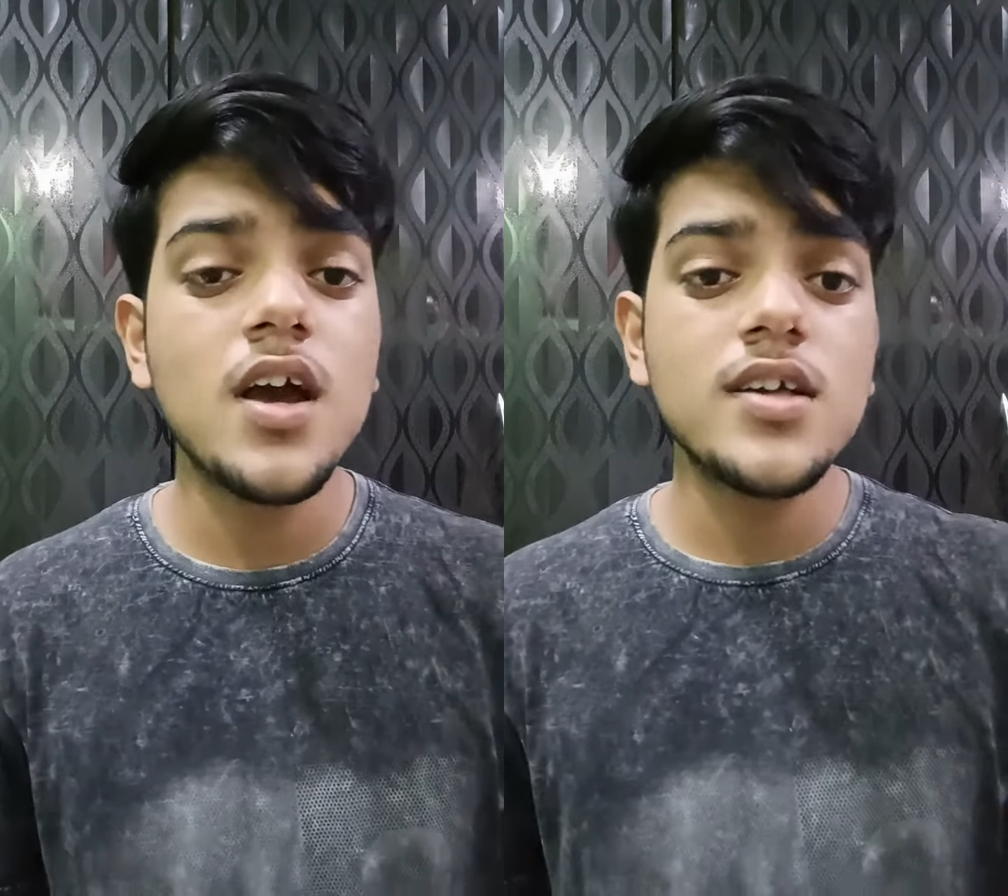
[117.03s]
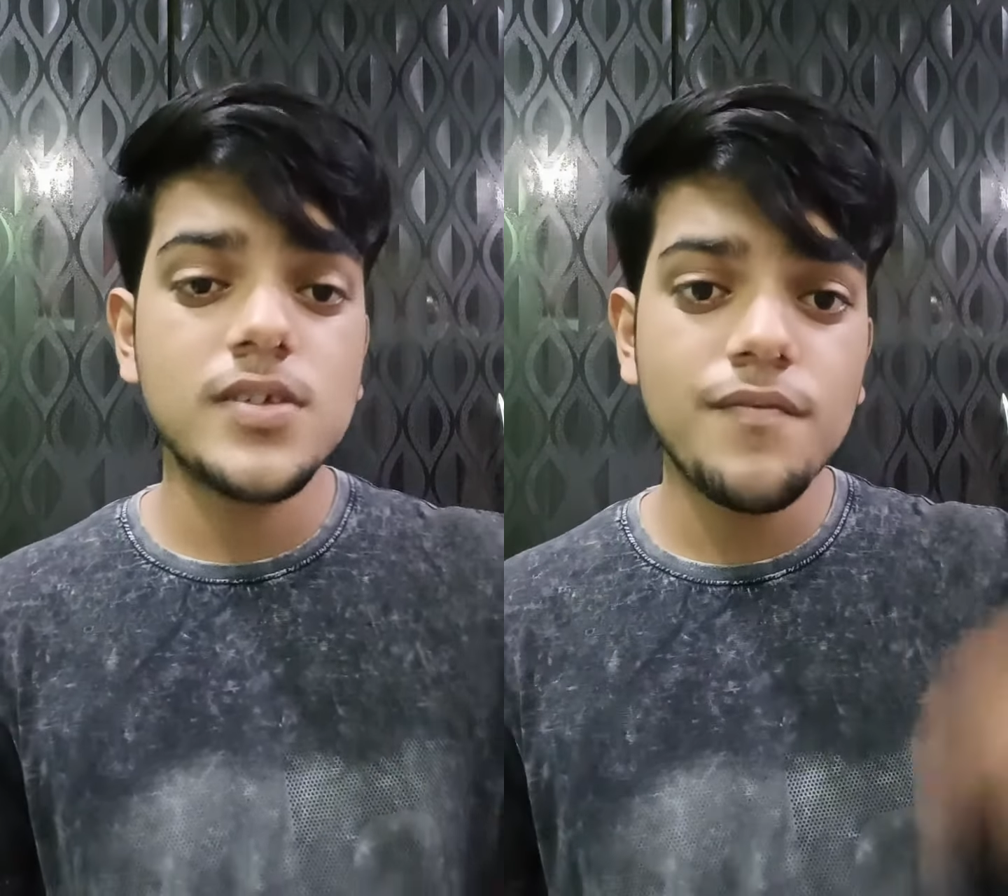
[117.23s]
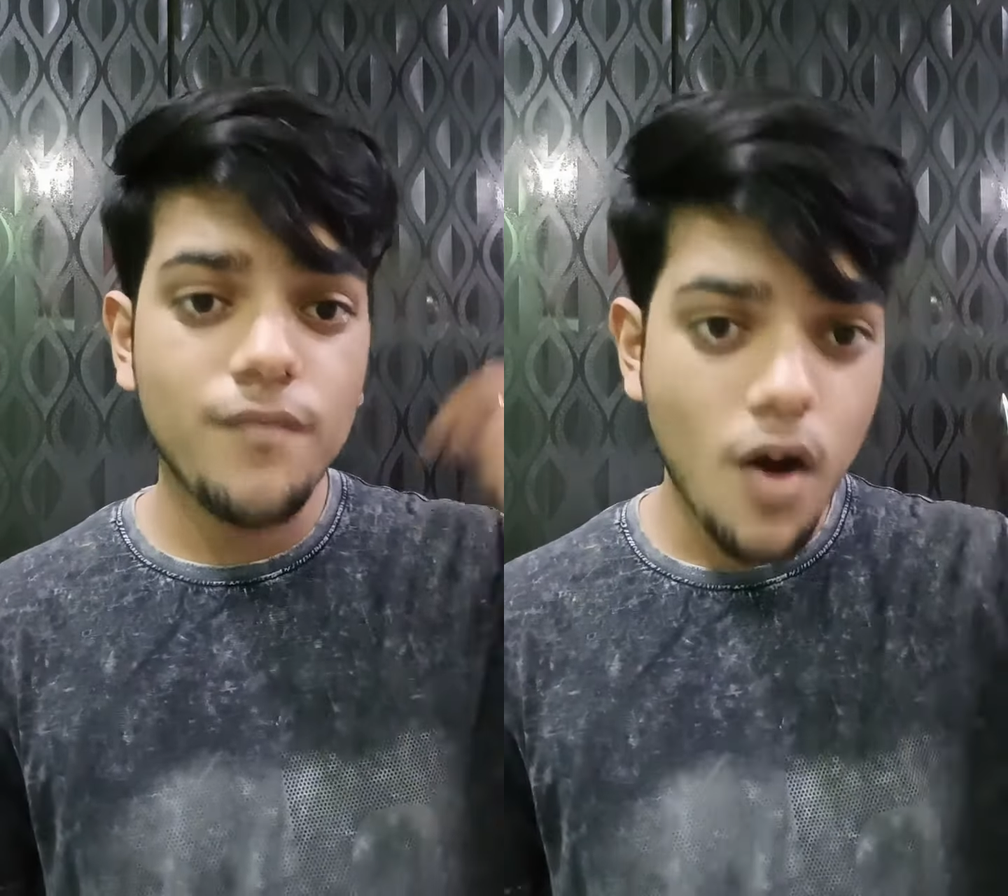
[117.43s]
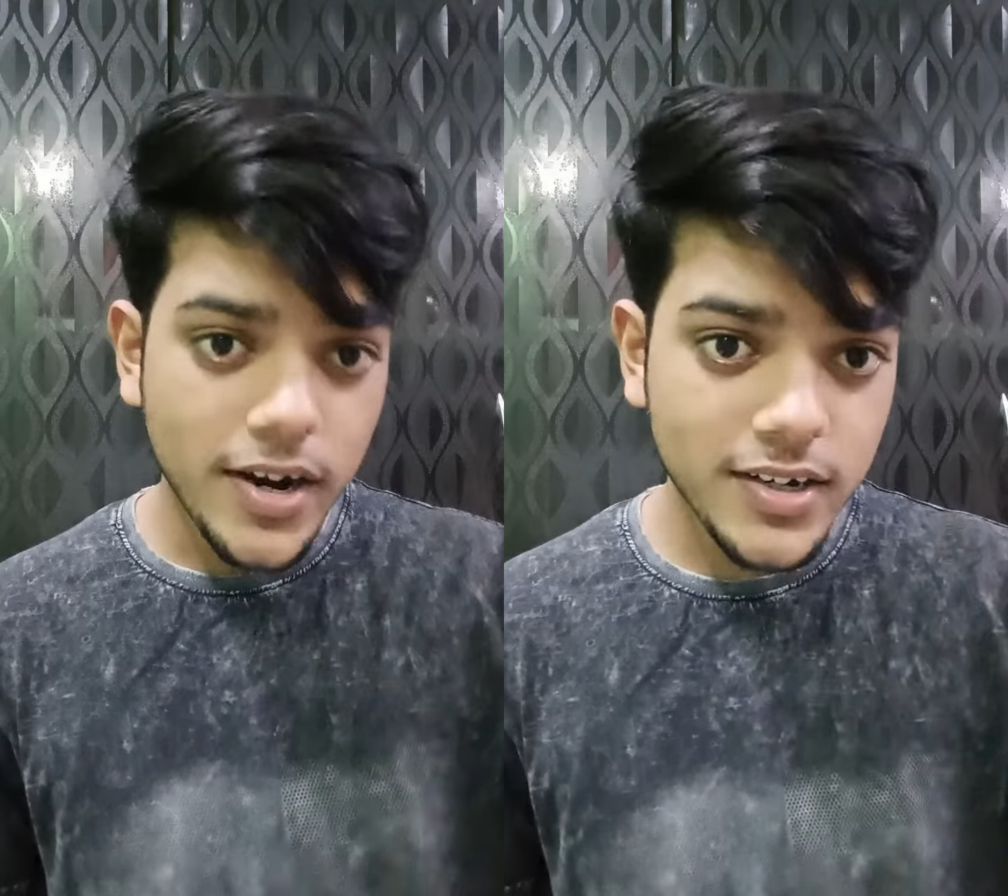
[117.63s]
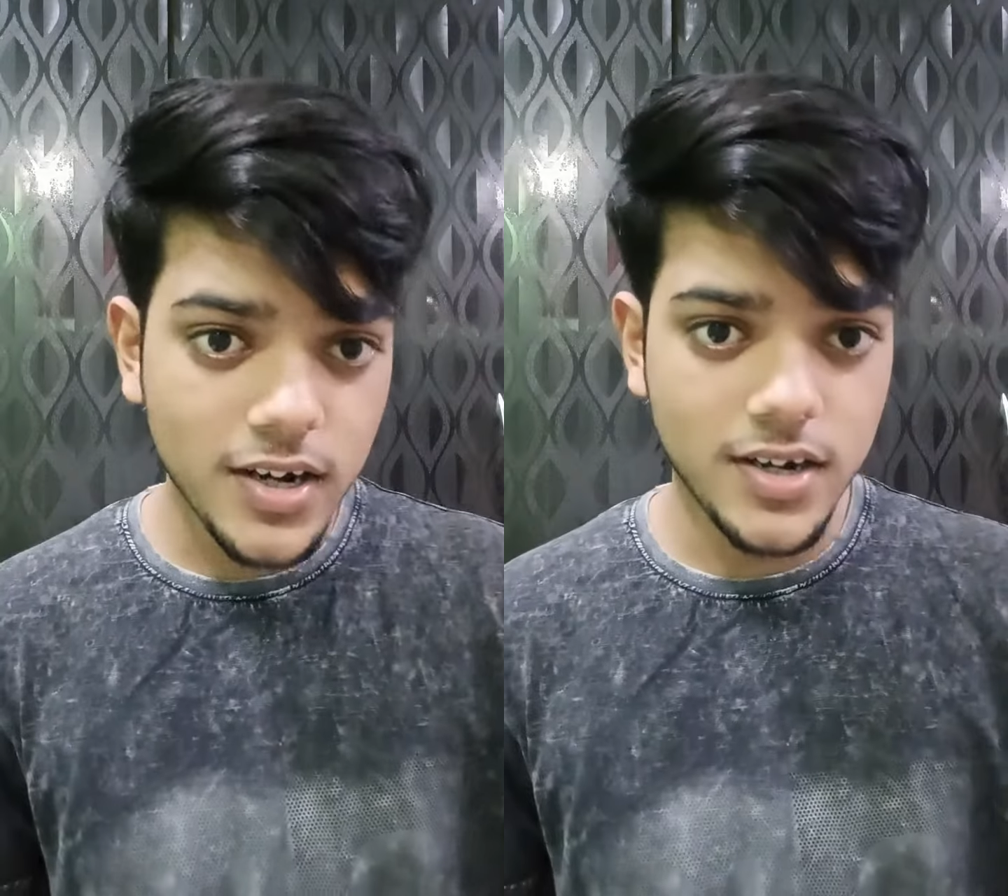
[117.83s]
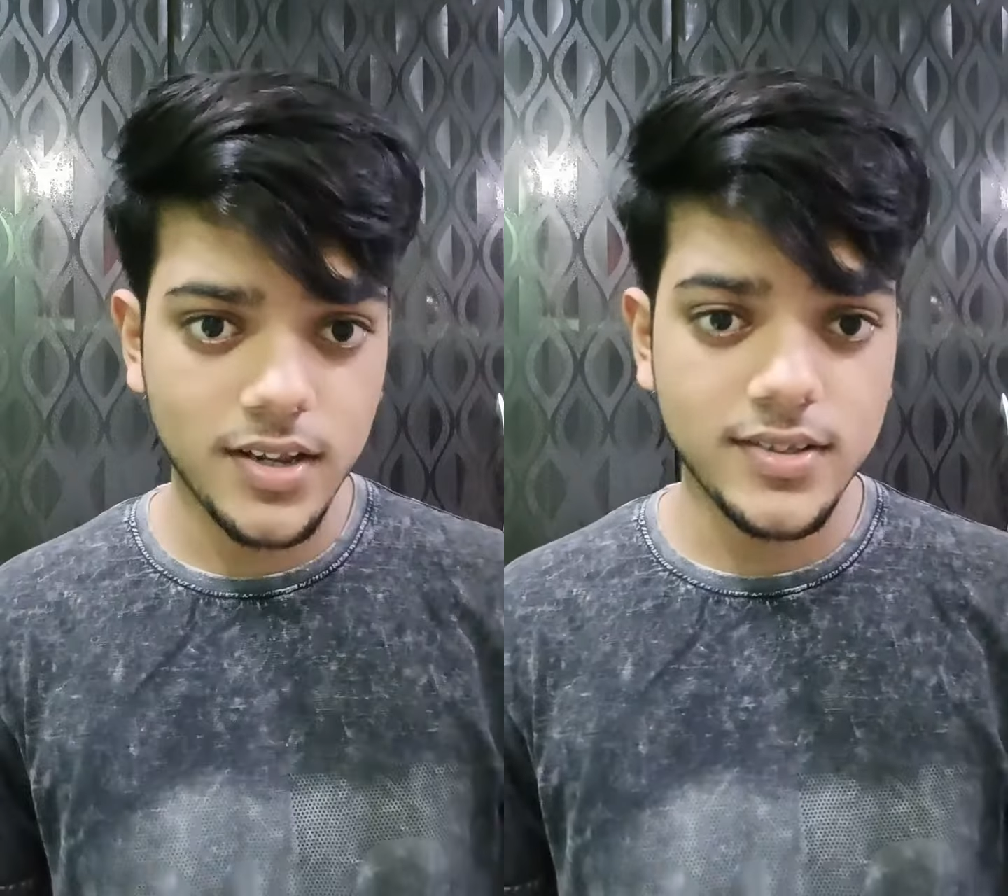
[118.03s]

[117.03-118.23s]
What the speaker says: some foreign countries